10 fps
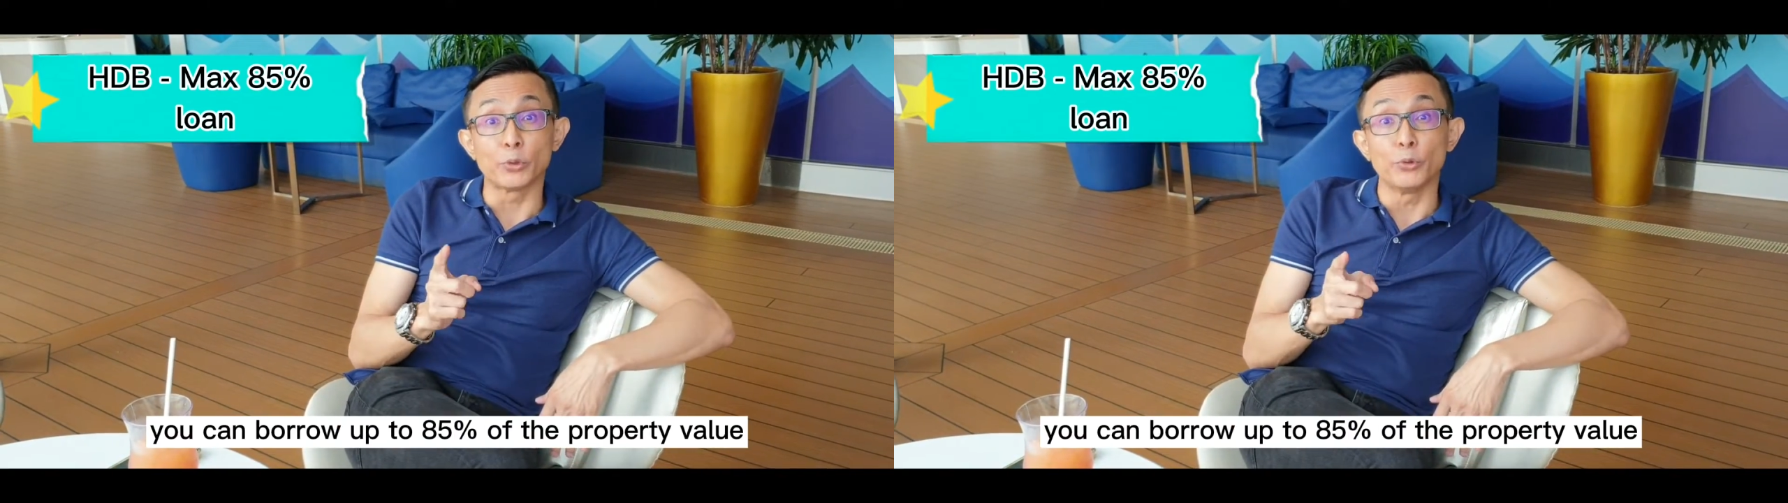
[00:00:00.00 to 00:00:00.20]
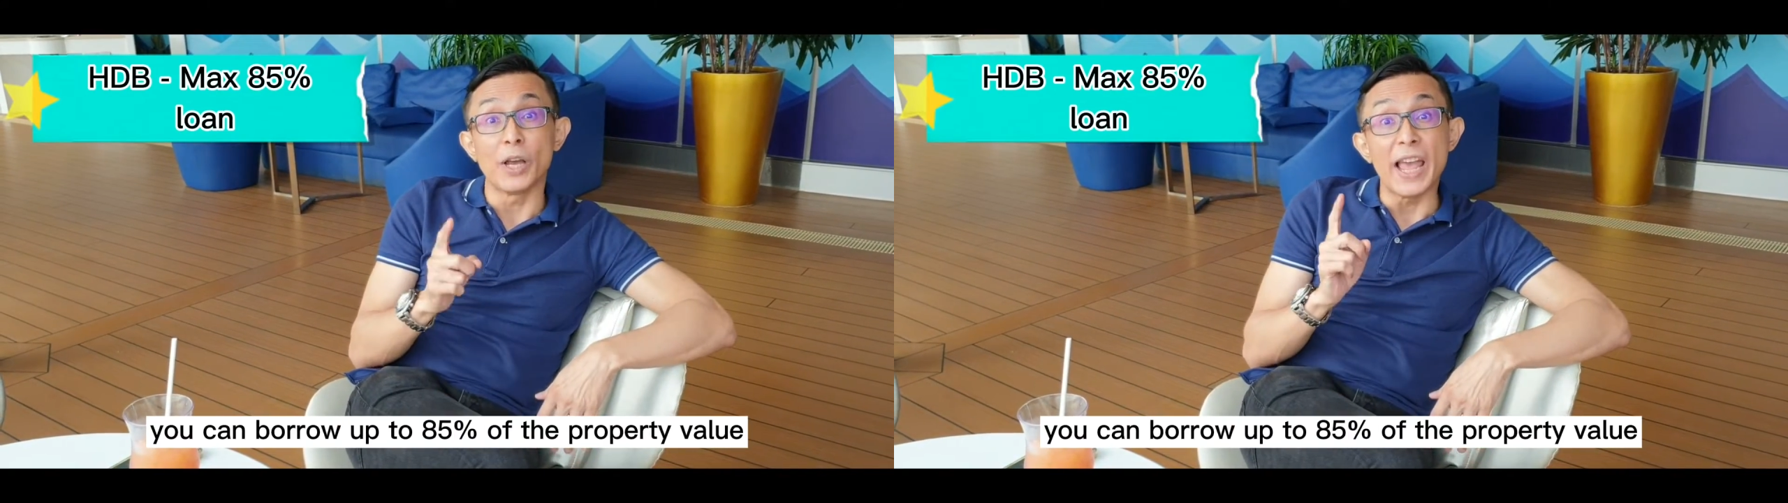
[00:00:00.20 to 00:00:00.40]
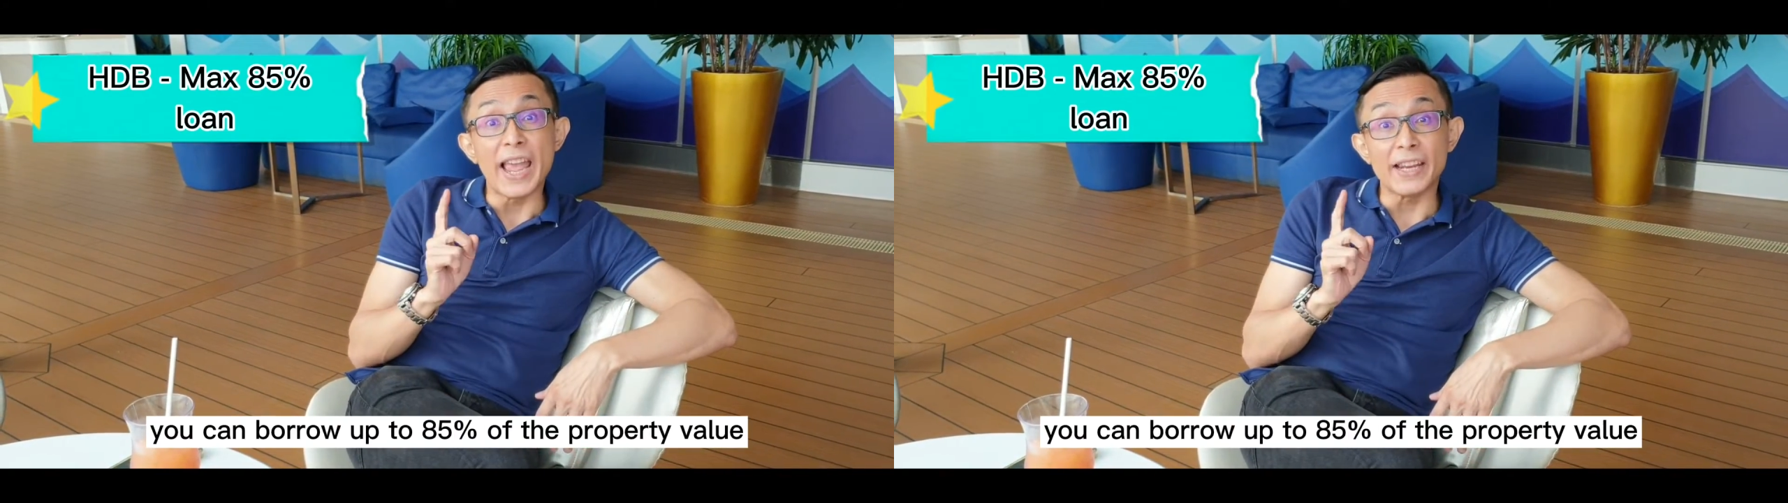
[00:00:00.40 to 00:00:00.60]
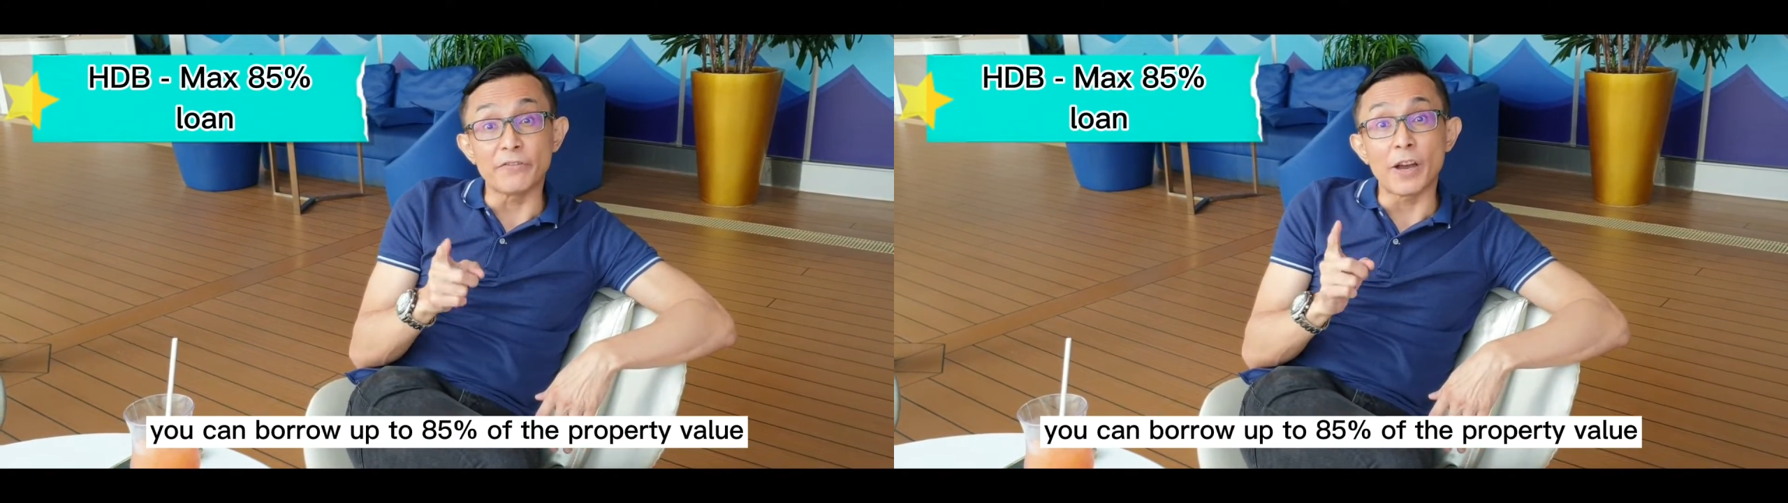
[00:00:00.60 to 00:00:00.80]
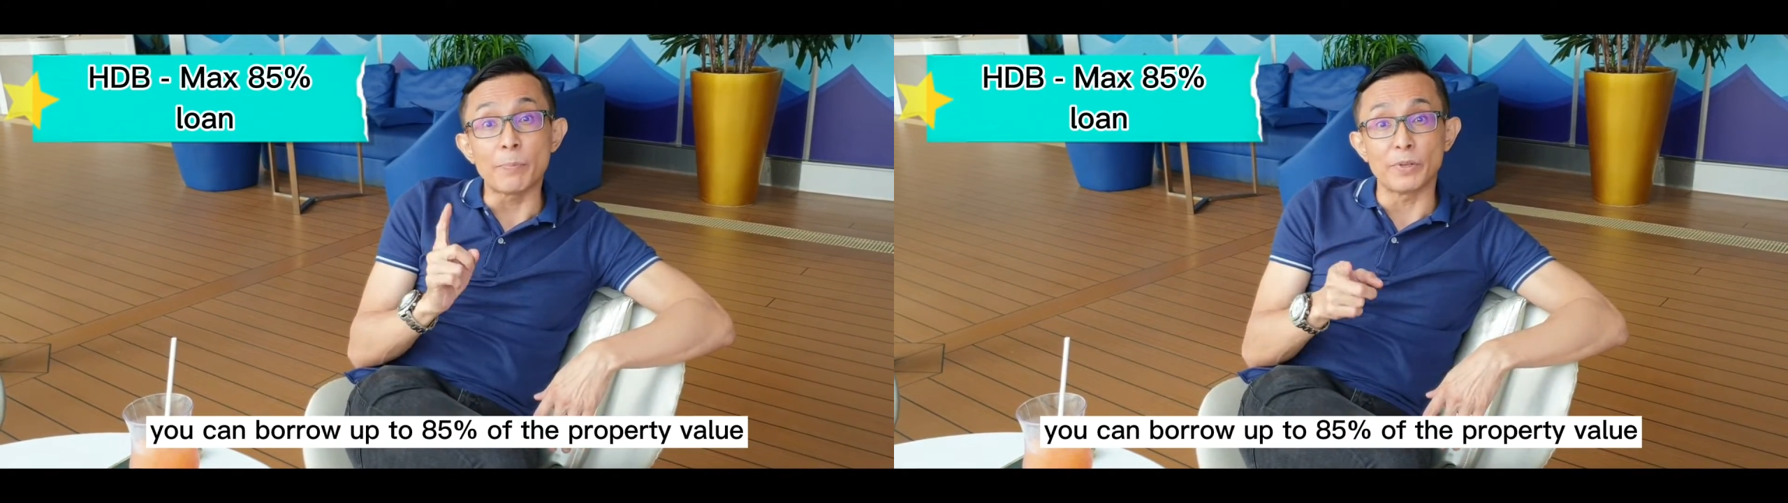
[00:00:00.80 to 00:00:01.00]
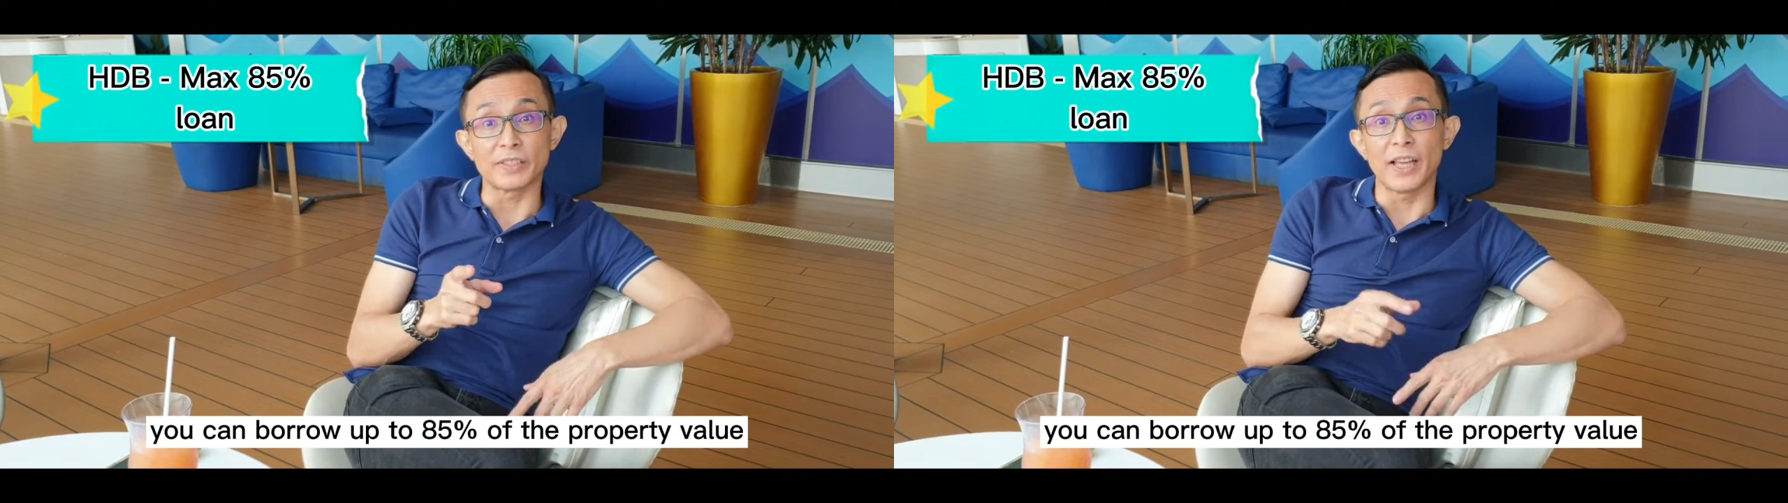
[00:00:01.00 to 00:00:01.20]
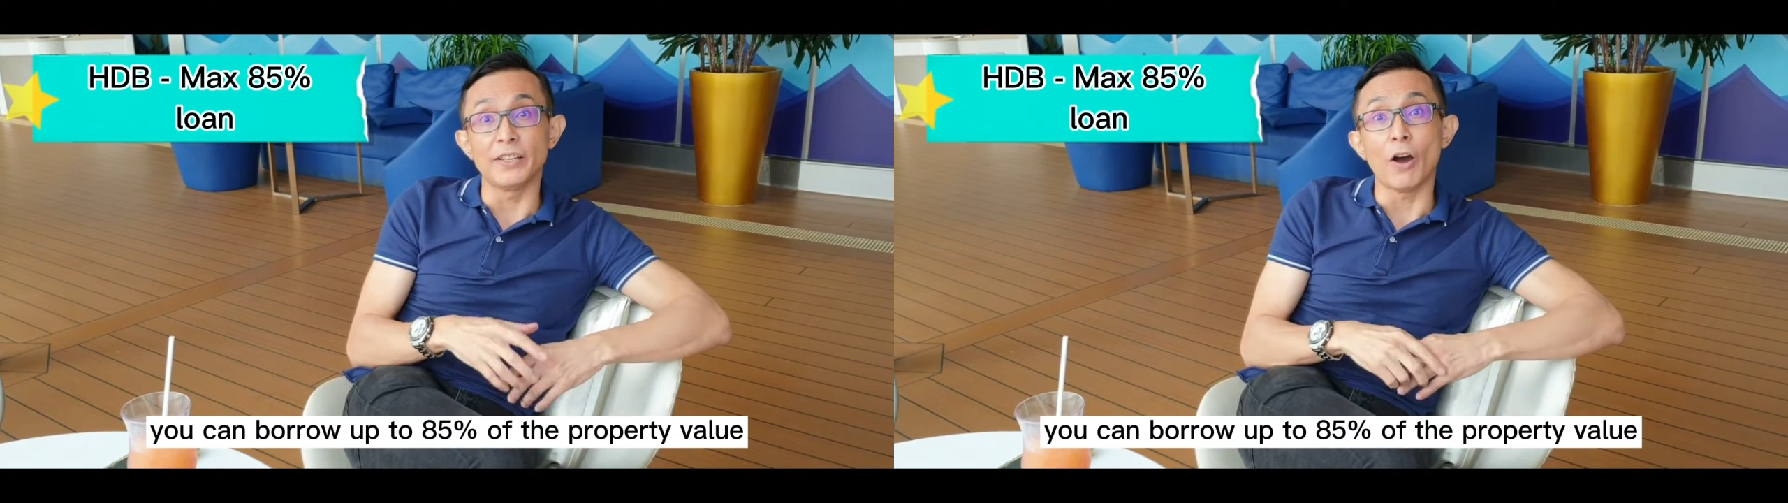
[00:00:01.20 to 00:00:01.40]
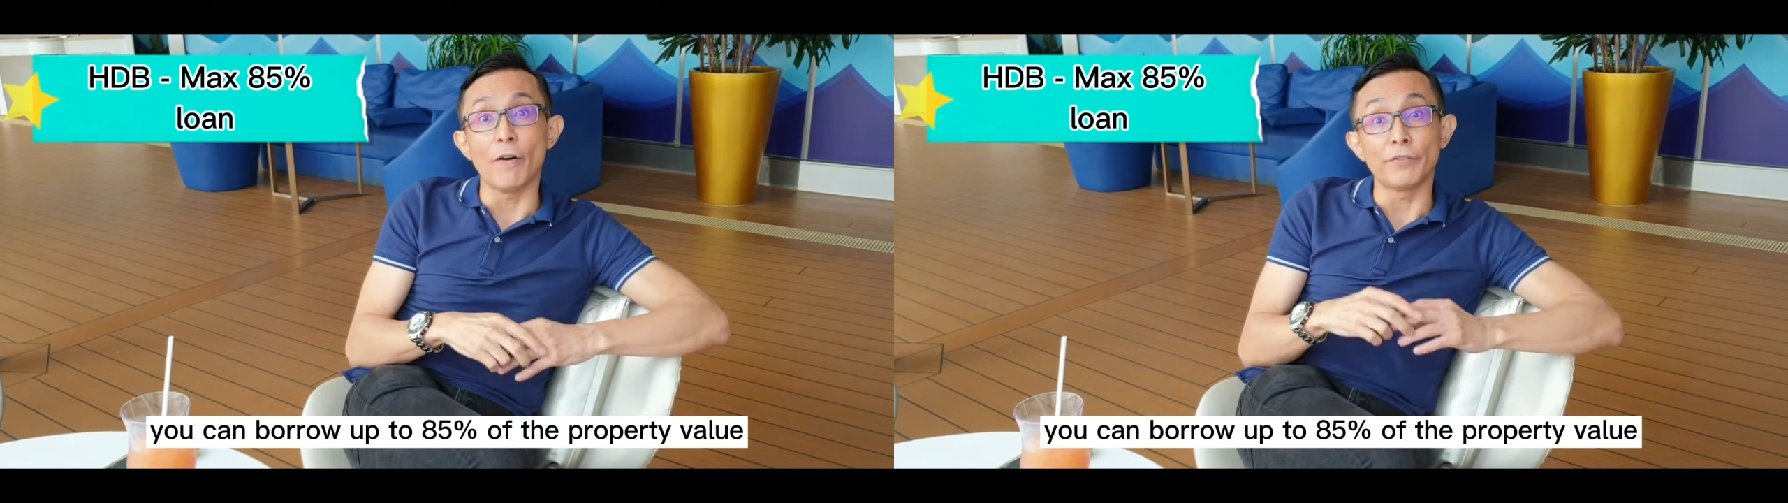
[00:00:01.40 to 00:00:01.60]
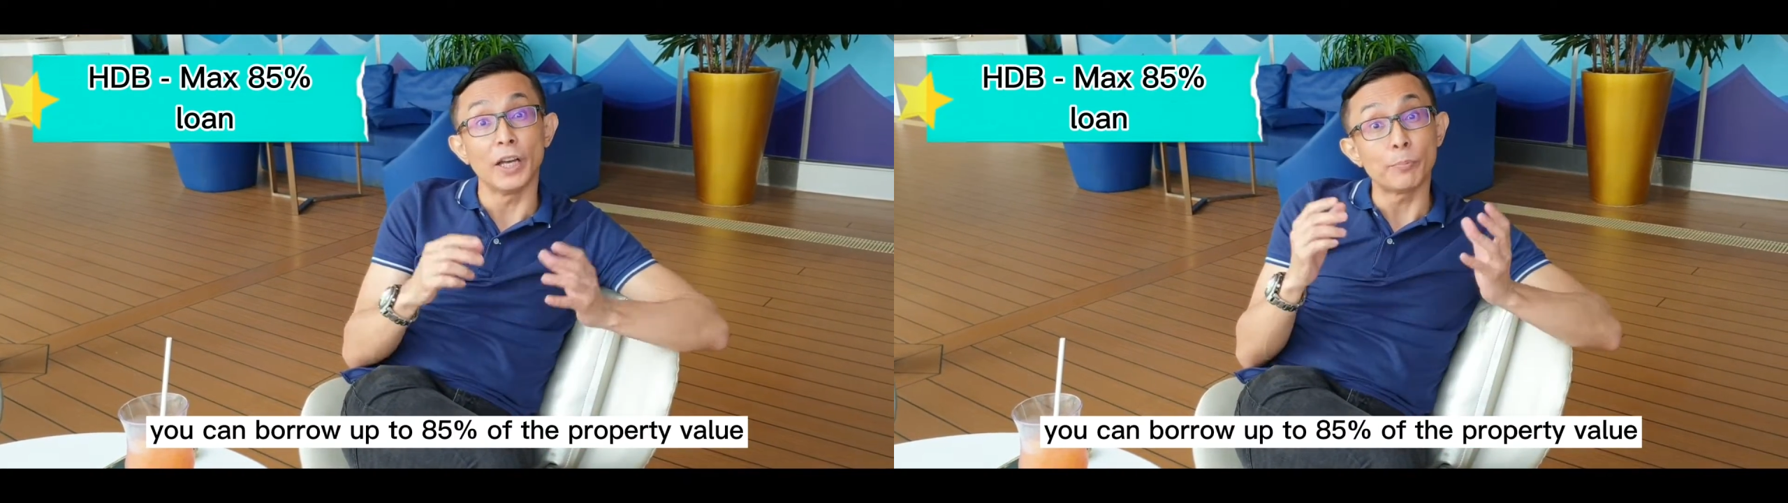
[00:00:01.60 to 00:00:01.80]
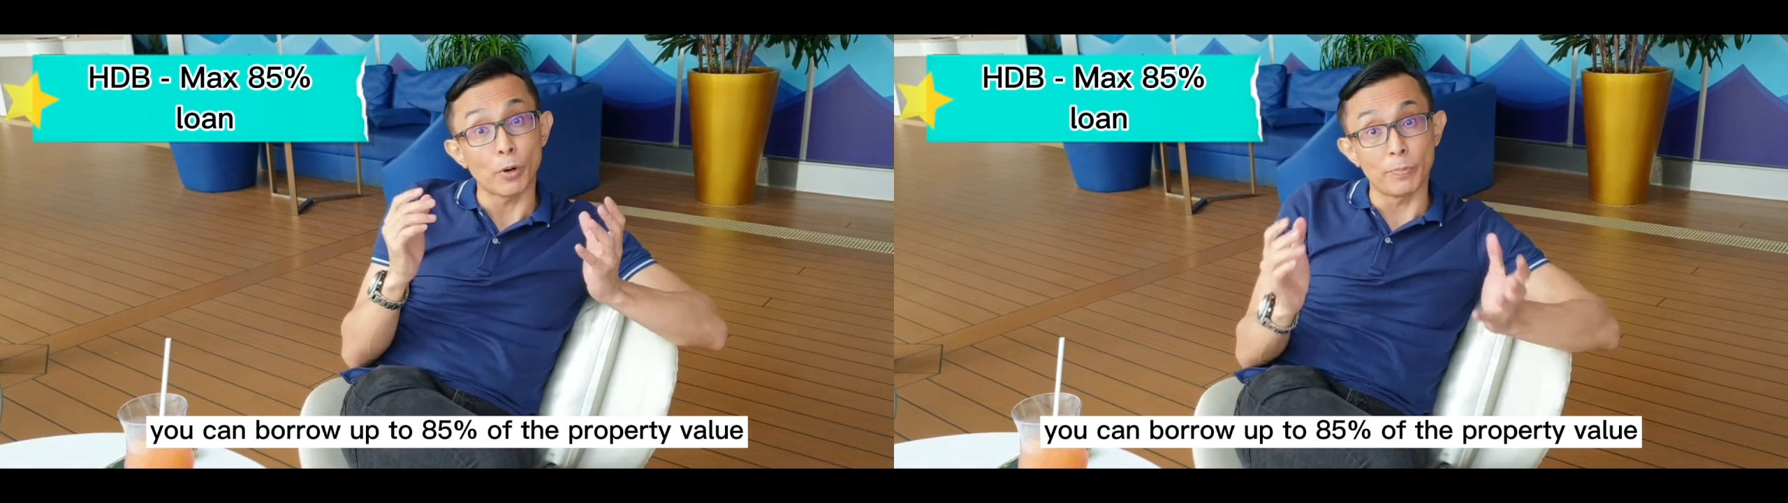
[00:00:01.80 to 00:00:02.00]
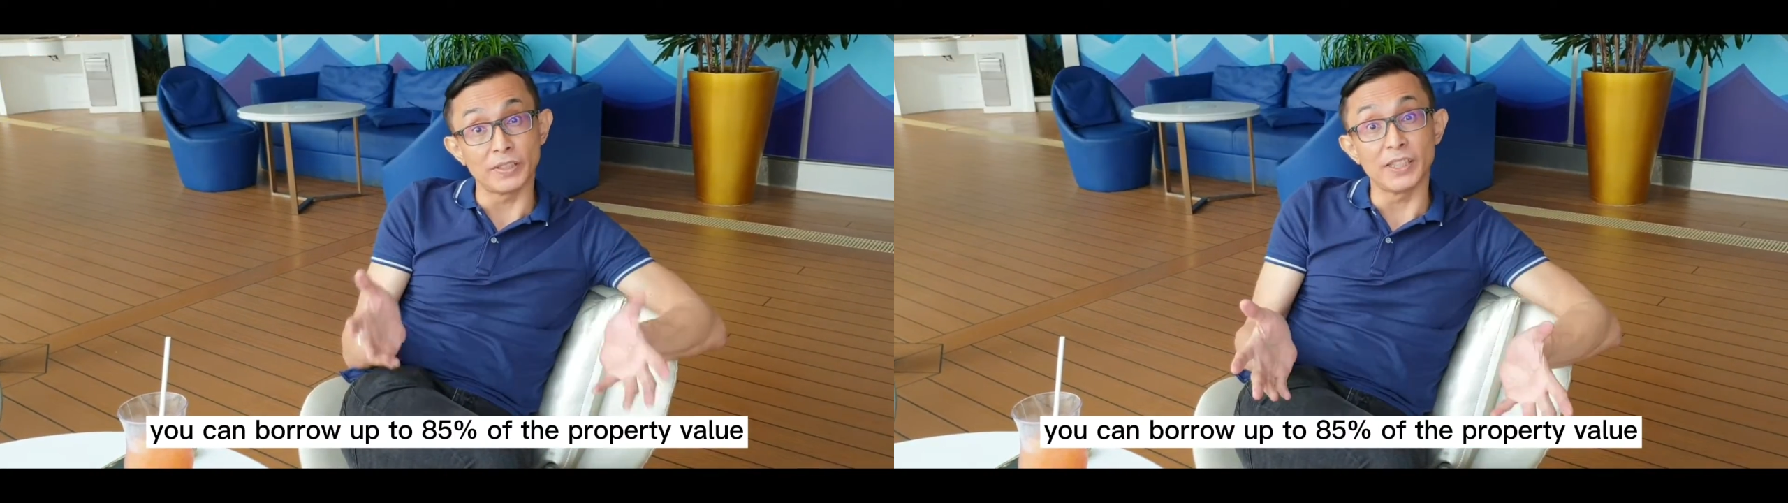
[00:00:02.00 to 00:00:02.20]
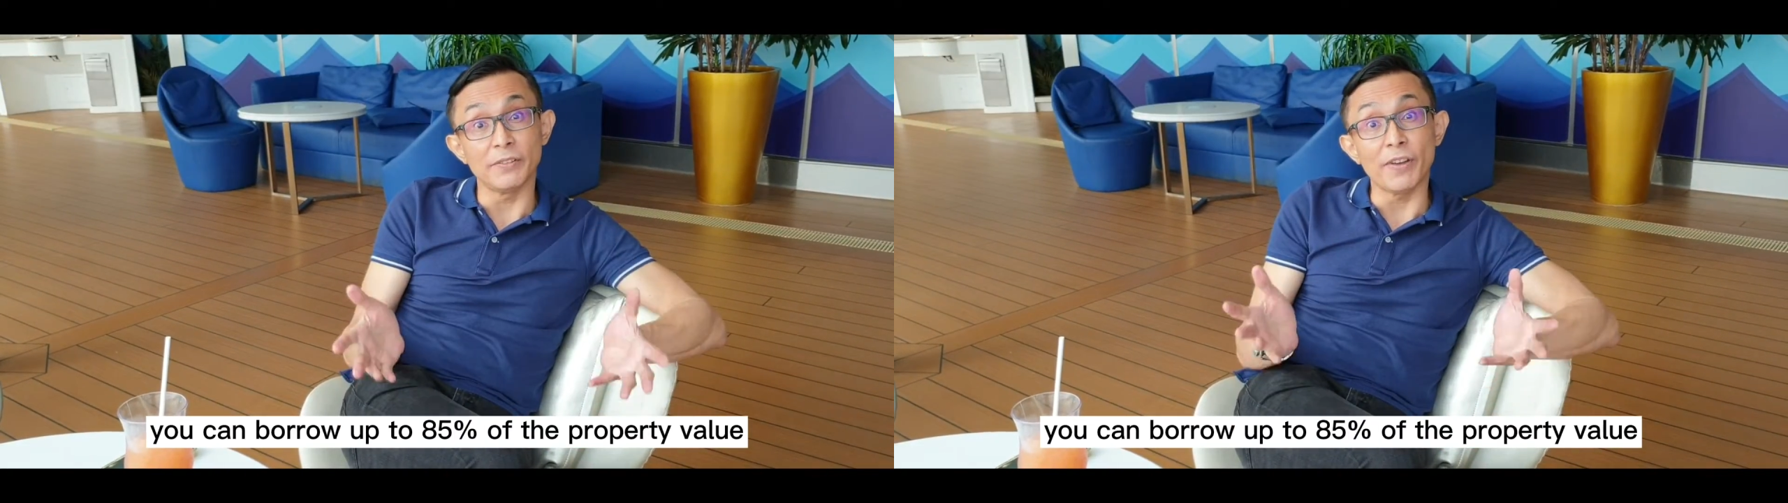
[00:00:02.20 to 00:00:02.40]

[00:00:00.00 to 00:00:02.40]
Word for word: to 85% of the property